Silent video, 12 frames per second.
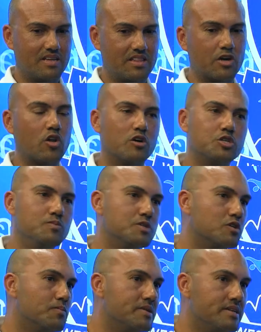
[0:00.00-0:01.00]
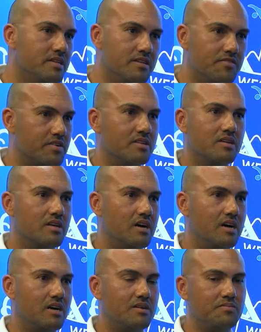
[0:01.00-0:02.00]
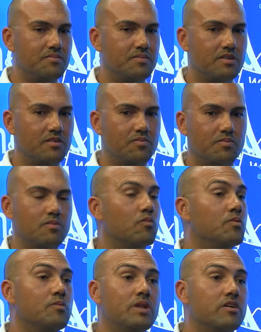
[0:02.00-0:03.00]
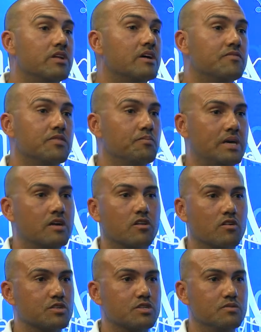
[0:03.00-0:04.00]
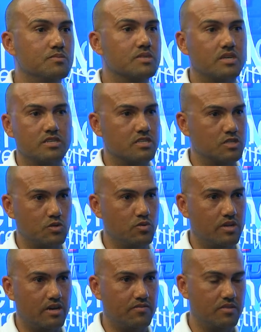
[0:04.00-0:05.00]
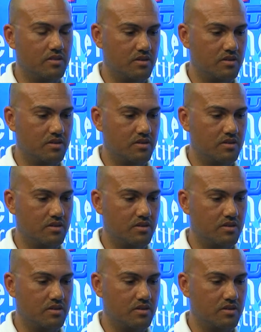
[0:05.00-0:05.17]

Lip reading: the classroom is completely different. If we don't have the big classrooms as you would have in